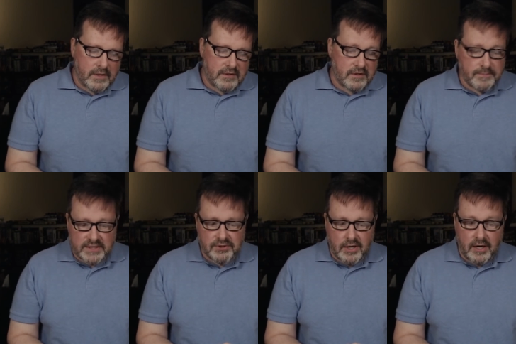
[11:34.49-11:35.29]

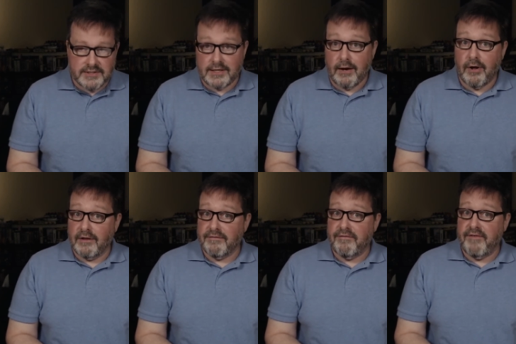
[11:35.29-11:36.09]
special cards are now called
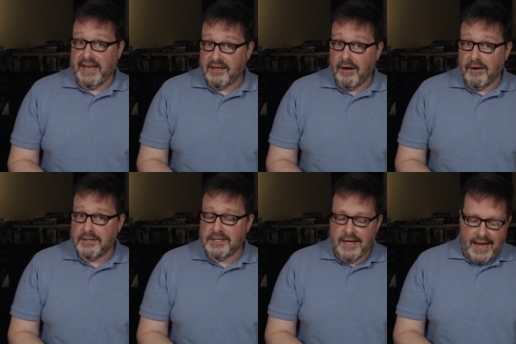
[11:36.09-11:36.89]
fate
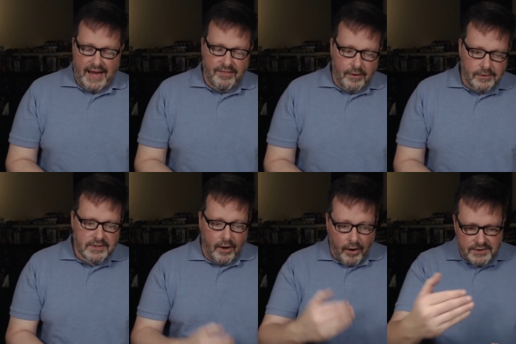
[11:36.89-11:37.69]
cards, and those
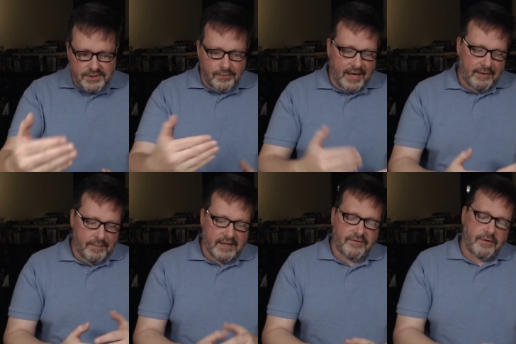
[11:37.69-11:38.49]
also can
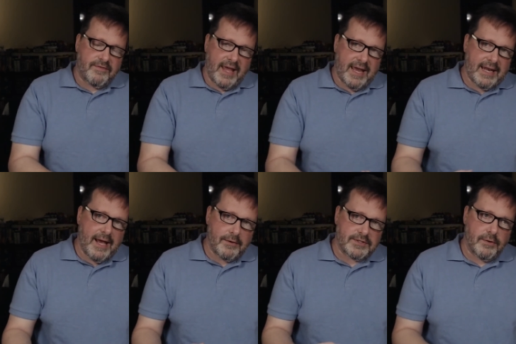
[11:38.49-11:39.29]
be sort of taken
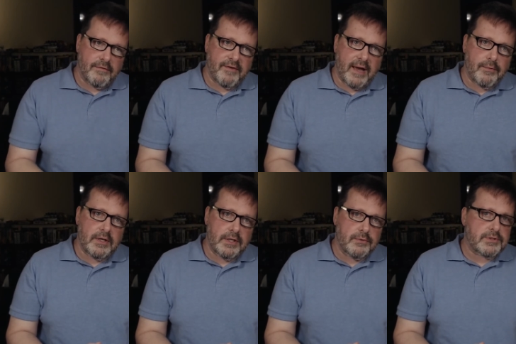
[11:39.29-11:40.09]
out. So if I would
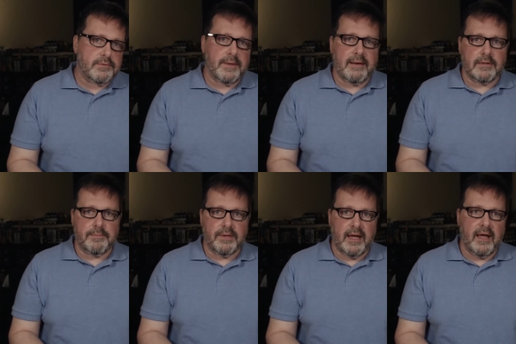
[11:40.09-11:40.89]
used to be able to
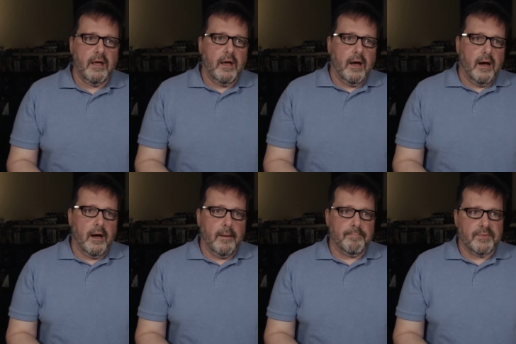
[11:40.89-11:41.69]
play,
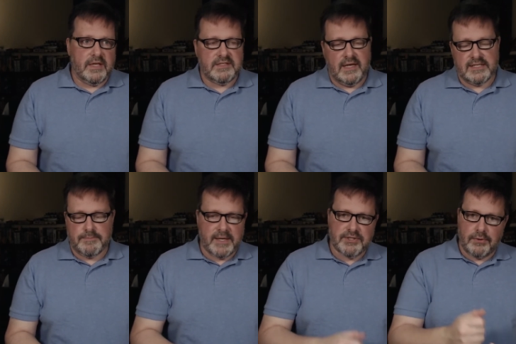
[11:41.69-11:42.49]
let's say, a
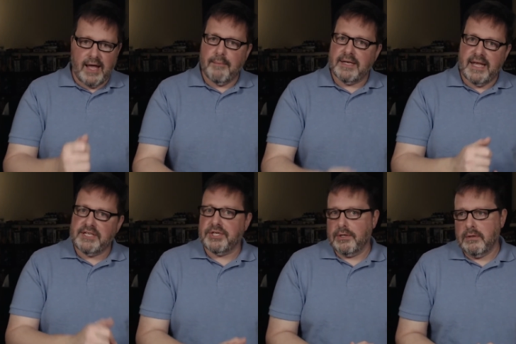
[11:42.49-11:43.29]
special
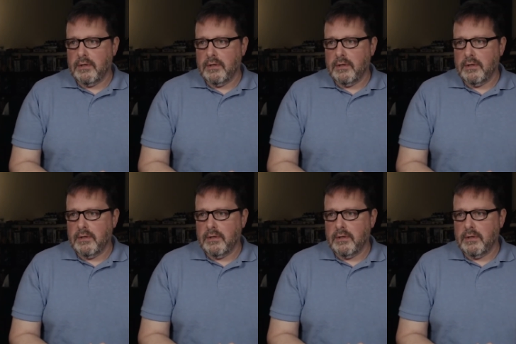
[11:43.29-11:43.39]
commendation